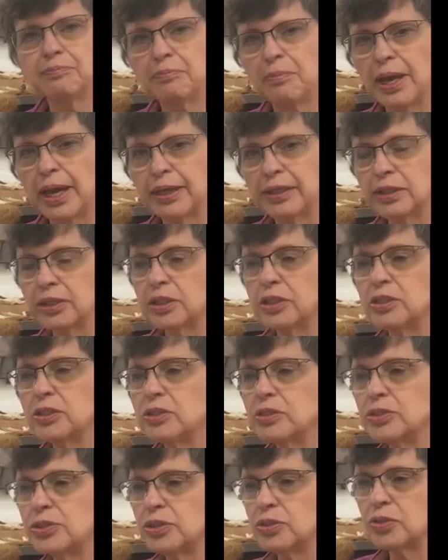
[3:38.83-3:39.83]
meant
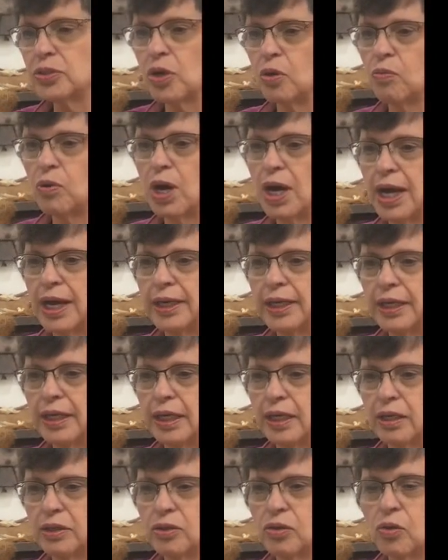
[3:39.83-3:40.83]
to go on
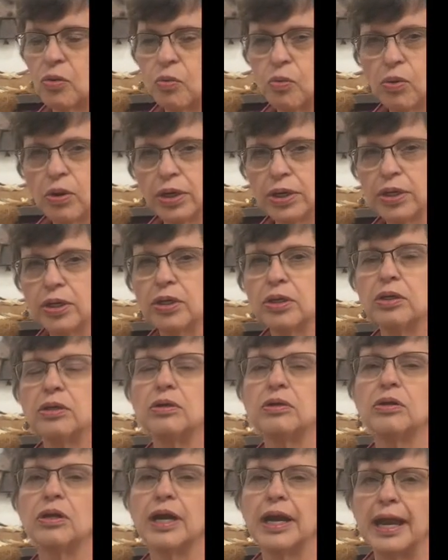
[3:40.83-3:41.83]
in a 1/4
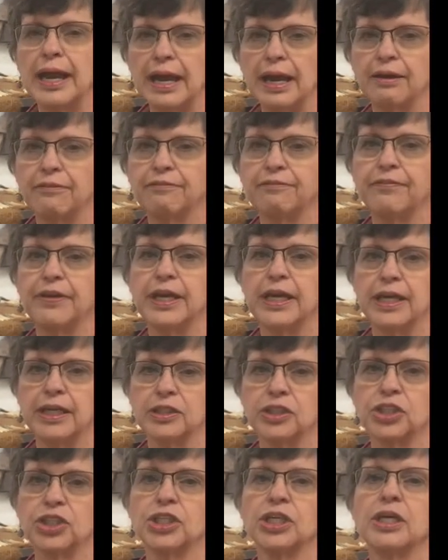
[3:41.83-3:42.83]
or 1/2
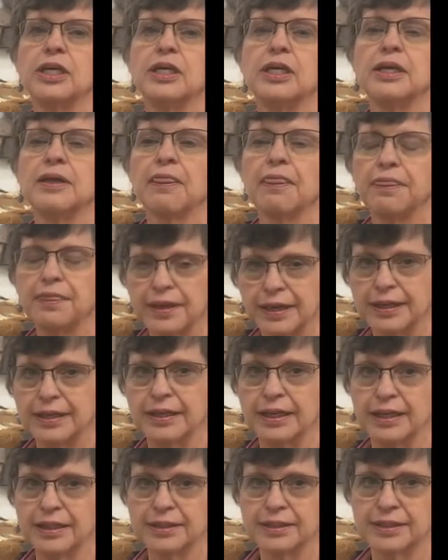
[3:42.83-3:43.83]
inch
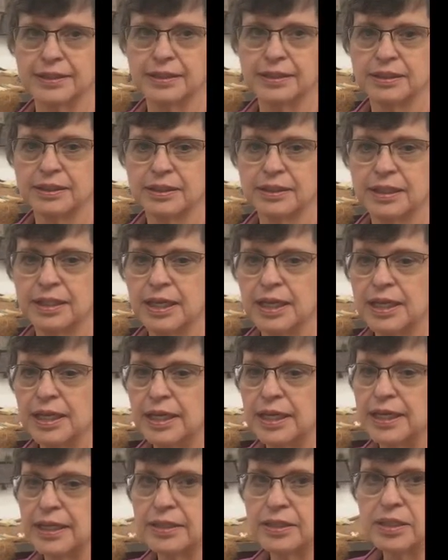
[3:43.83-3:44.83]
thickness.
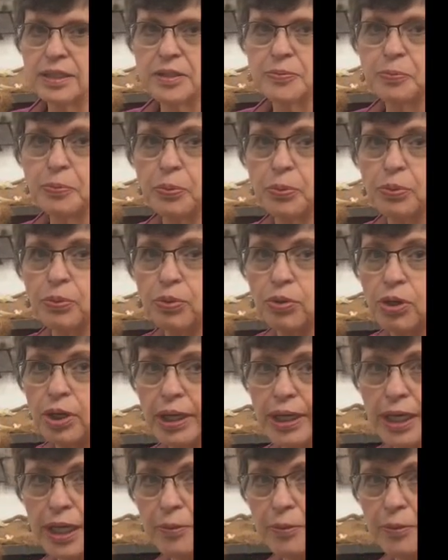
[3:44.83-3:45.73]
It's pretty